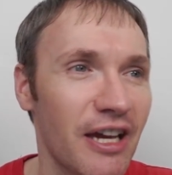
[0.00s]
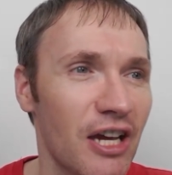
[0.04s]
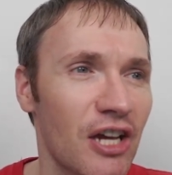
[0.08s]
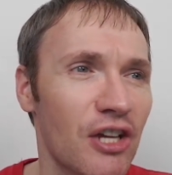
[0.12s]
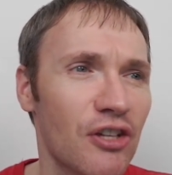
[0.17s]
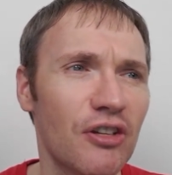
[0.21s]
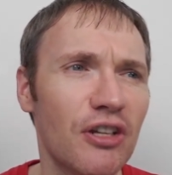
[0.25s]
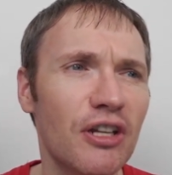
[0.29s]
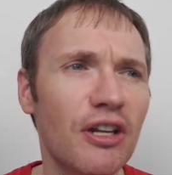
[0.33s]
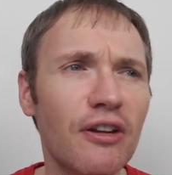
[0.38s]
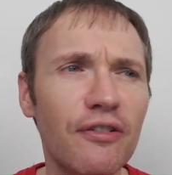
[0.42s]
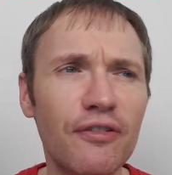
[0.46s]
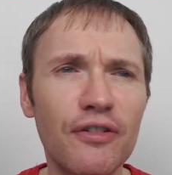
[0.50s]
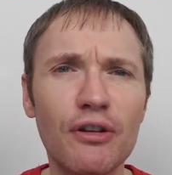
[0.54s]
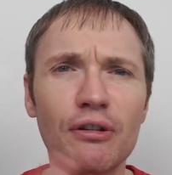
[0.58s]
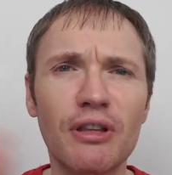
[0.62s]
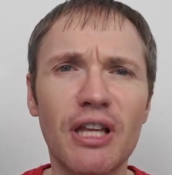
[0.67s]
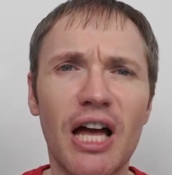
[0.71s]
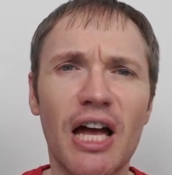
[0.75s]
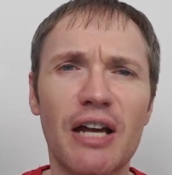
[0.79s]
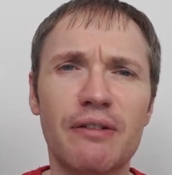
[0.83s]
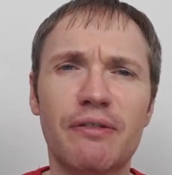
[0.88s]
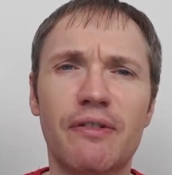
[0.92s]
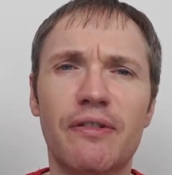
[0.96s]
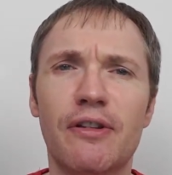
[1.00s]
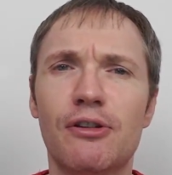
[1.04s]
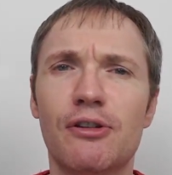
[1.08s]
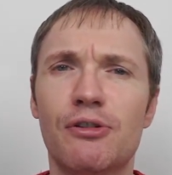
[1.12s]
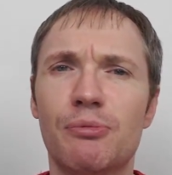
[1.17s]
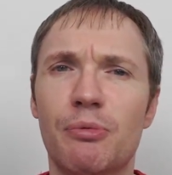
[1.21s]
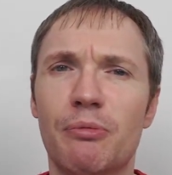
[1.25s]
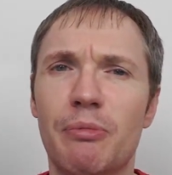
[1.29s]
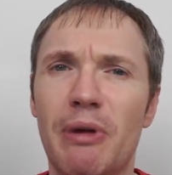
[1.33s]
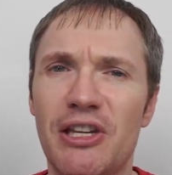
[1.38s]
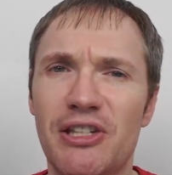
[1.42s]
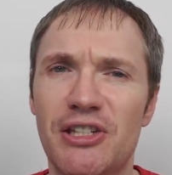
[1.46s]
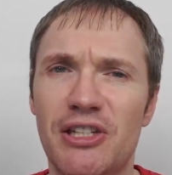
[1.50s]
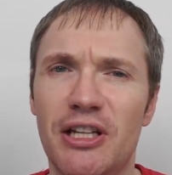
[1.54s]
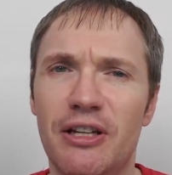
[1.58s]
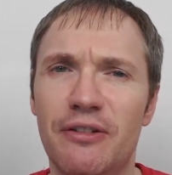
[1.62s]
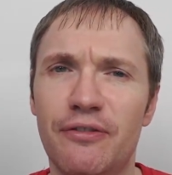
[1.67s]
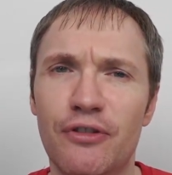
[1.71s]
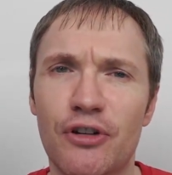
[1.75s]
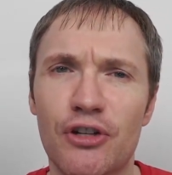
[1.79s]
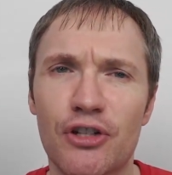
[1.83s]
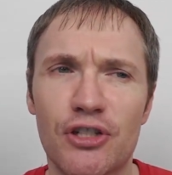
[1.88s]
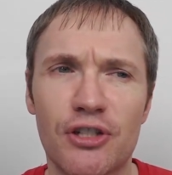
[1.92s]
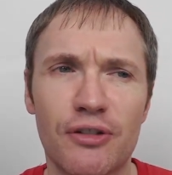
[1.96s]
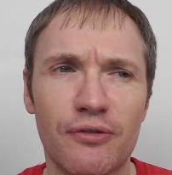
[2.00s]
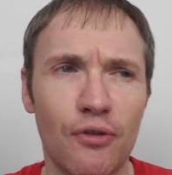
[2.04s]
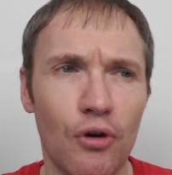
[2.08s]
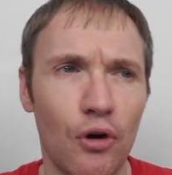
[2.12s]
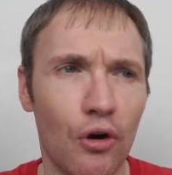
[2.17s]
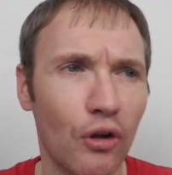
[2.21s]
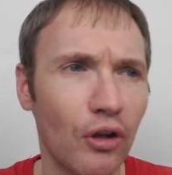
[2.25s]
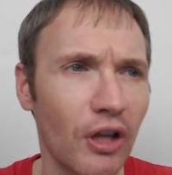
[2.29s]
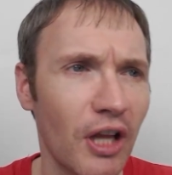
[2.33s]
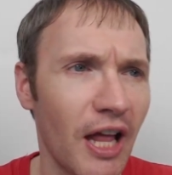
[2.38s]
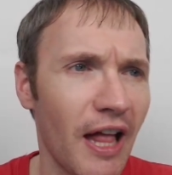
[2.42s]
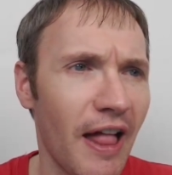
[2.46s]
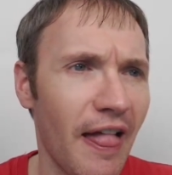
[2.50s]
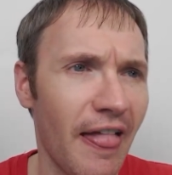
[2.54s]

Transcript: So I did a few live reviews, but basically, first of all,